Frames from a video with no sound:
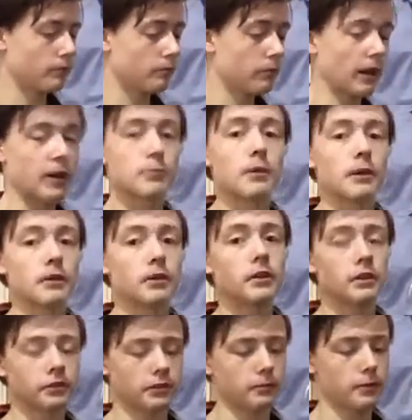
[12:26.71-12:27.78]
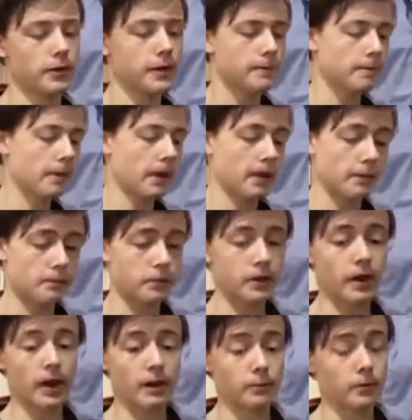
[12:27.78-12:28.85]
recommended this to me, and I'm pretty
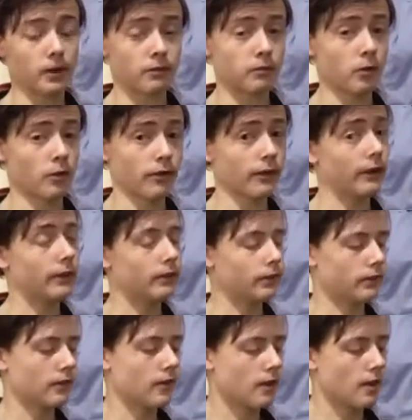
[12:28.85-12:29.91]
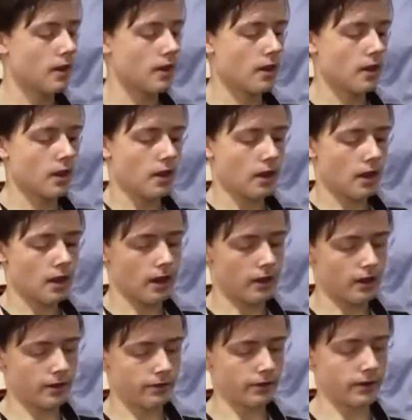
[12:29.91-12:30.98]
happy I've got this.
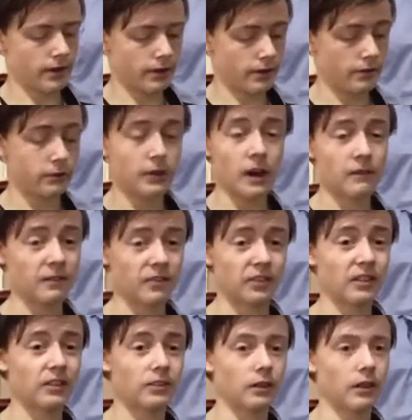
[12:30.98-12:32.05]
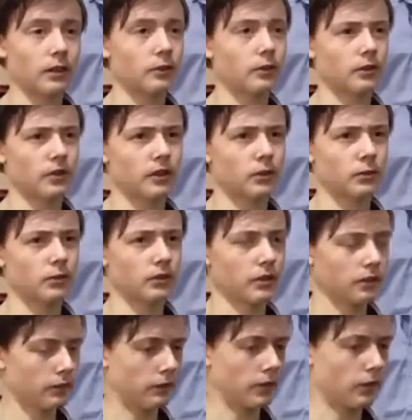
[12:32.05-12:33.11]
And if he ever sees it, I don't think he'll see
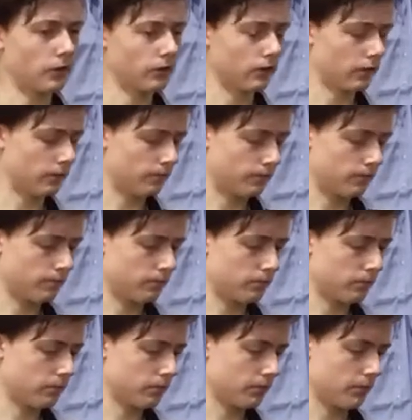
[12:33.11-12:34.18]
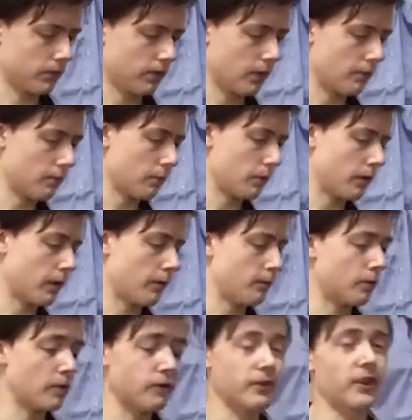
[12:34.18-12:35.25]
this video,
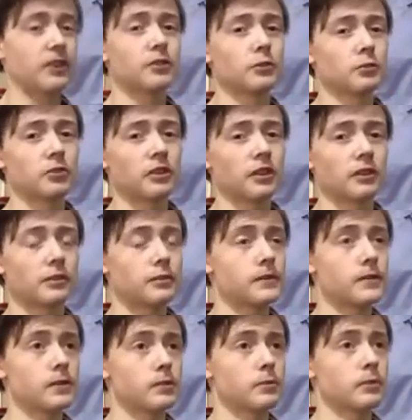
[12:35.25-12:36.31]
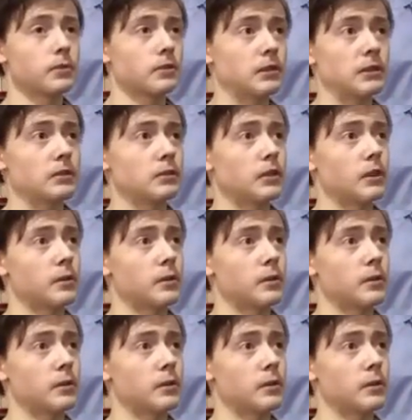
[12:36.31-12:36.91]
but if he ends up seeing this video and he's